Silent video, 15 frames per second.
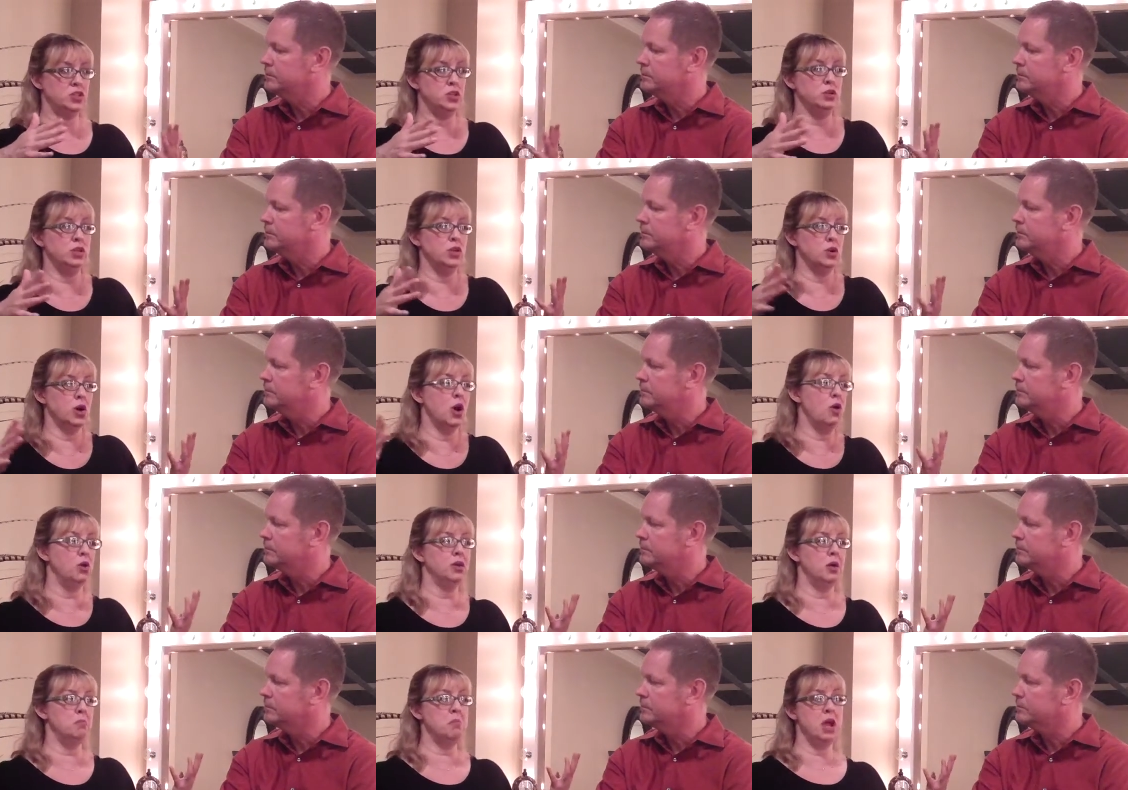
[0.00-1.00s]
Speaker 1: to your
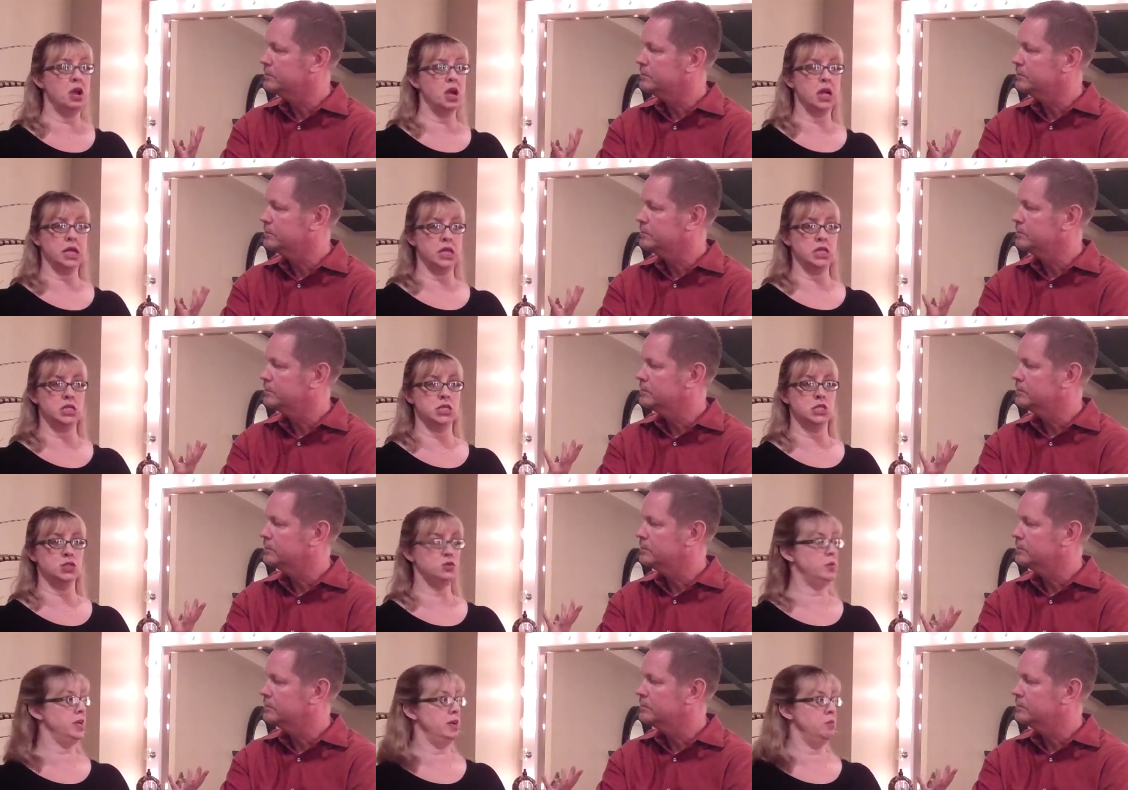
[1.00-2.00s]
own
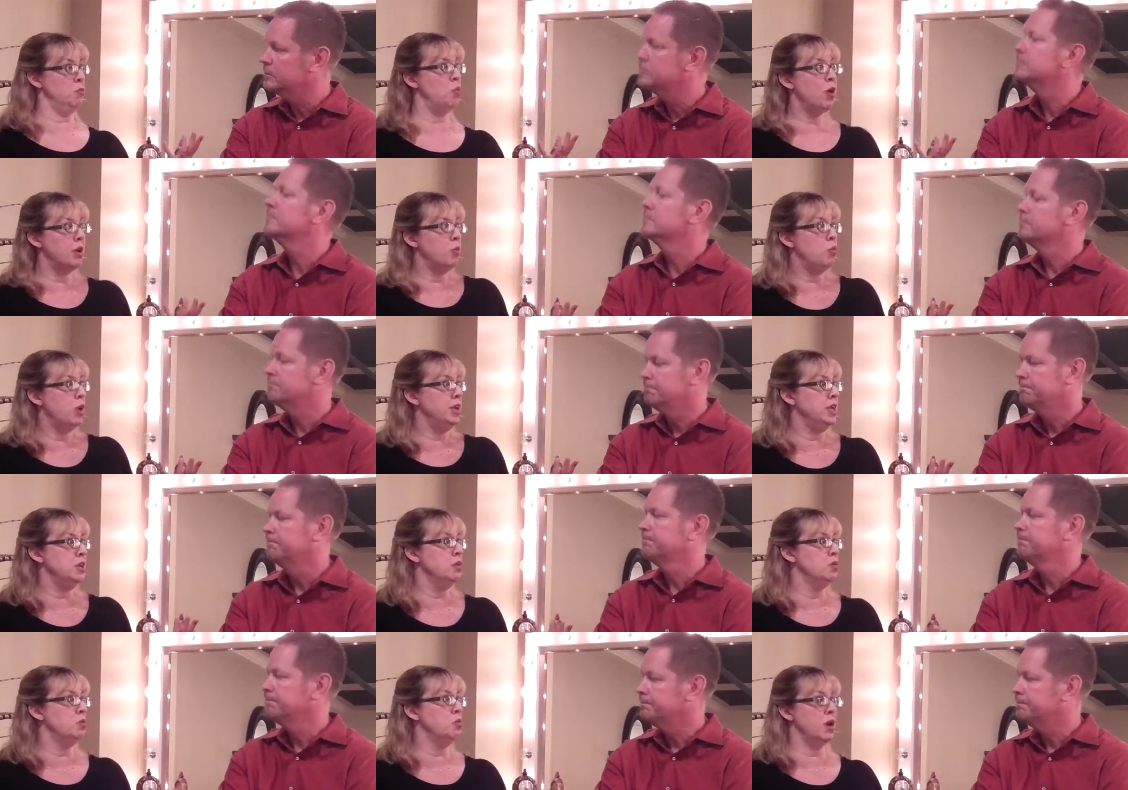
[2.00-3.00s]
American dream? What what
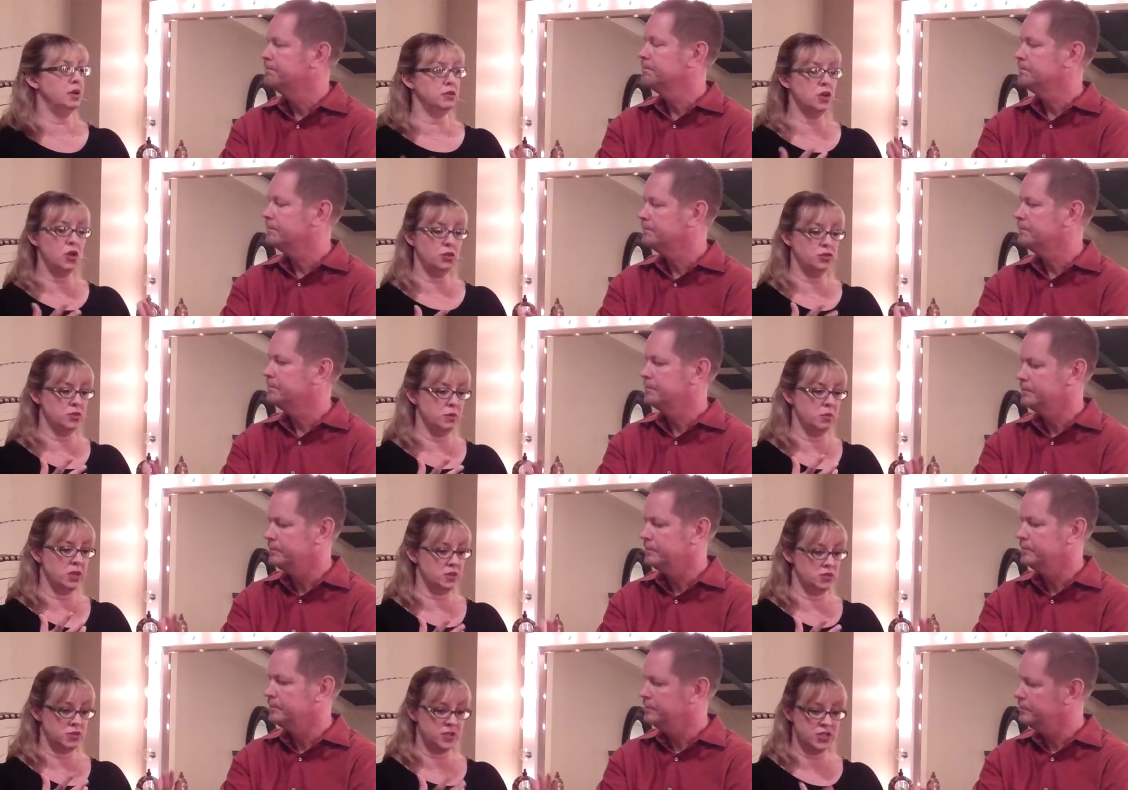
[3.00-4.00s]
do you what culture
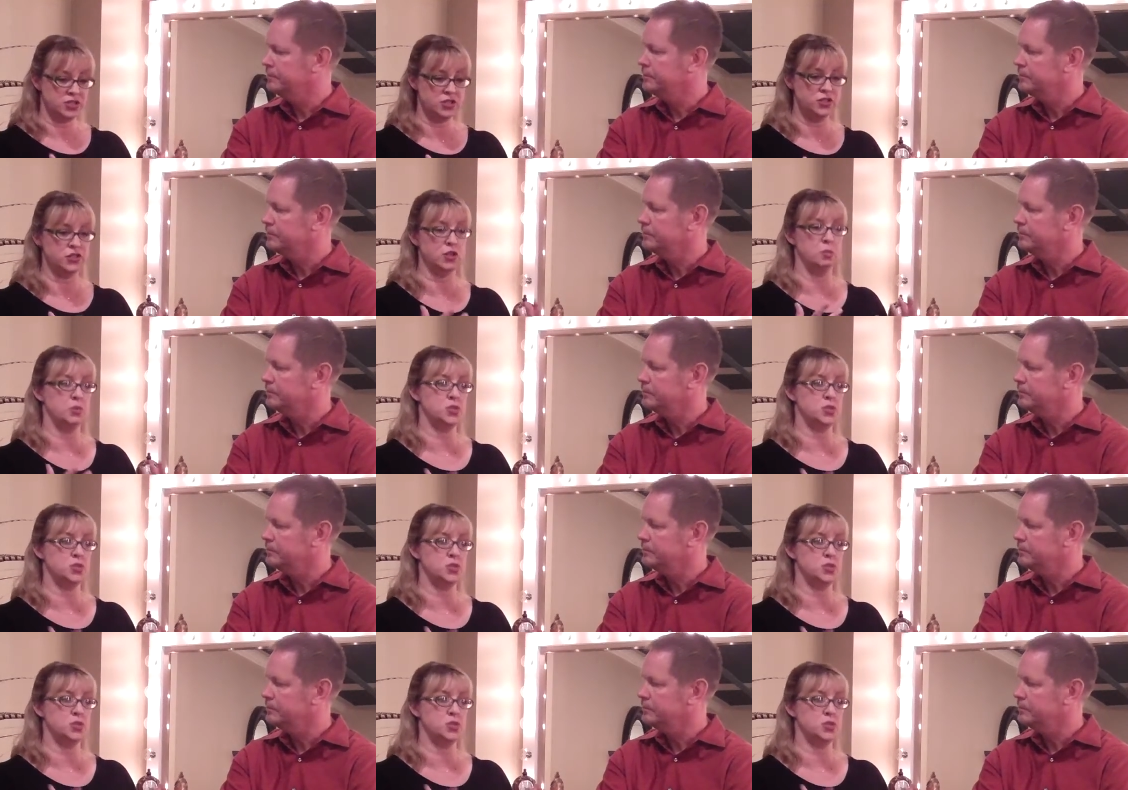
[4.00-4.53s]
what traditions do you